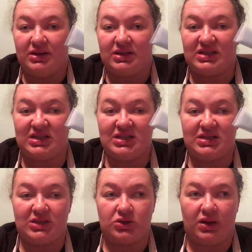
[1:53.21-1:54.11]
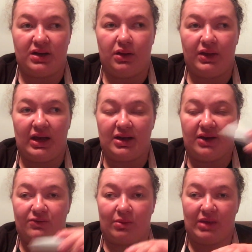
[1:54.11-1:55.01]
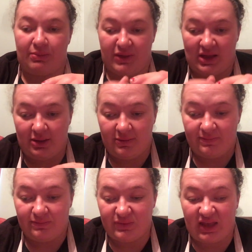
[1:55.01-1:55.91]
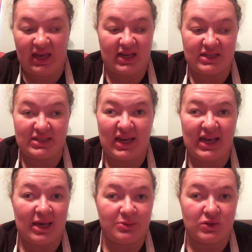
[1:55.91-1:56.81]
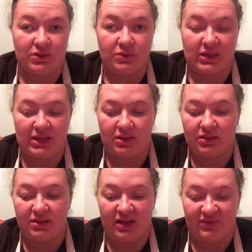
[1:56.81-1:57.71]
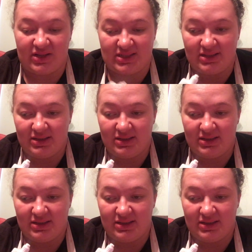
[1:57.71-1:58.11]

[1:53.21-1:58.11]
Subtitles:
because this is a trial that I got from Ipsy, and I absolutely love it.